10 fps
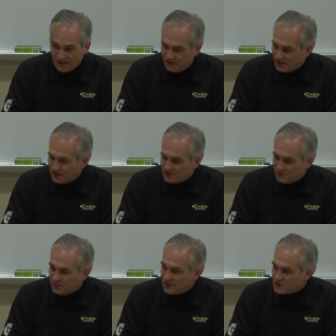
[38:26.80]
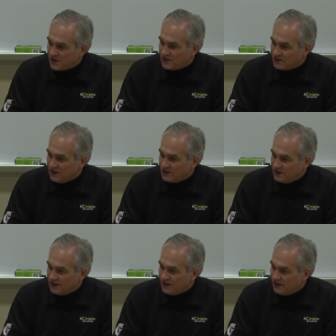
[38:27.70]
you know, got to the place where I thought,
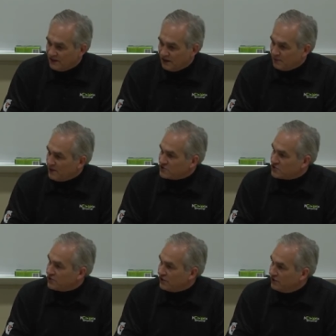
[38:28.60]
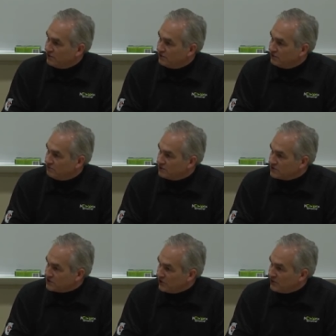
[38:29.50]
uh, I'm not sure, but
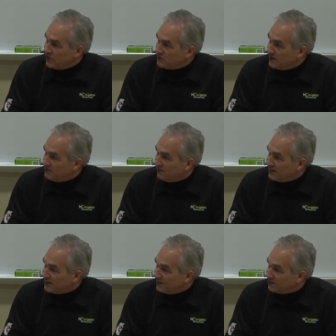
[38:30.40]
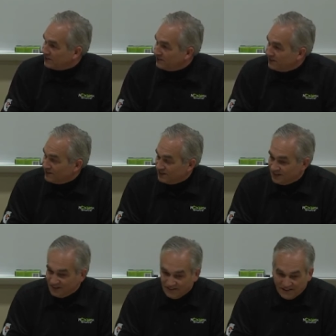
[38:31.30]
there's only one way to find out.
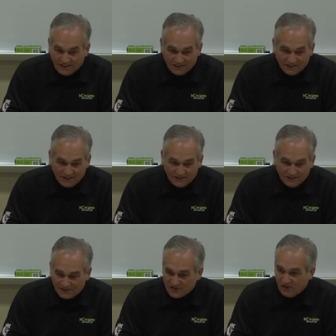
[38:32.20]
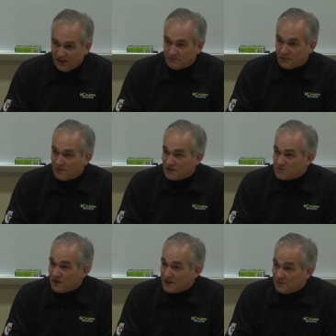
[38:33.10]
And uh, I still had pretty
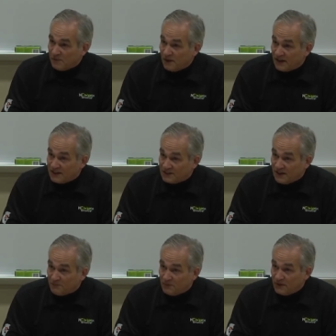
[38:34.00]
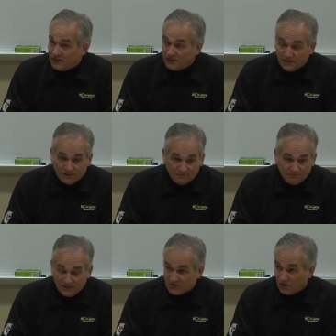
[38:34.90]
much money in my pocket at that point. Um,
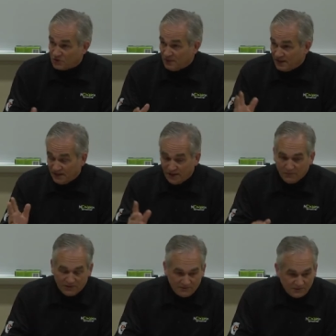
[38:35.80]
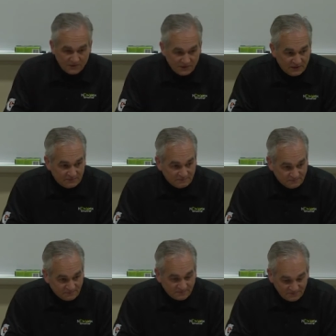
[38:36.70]
it's all spent now, but we're, uh,
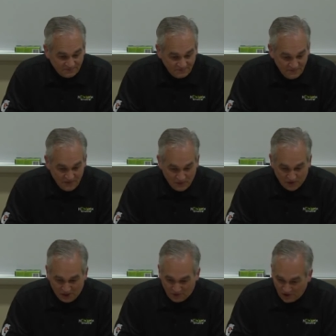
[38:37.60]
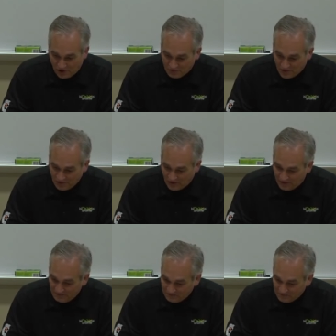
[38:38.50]
we're coming along pretty well.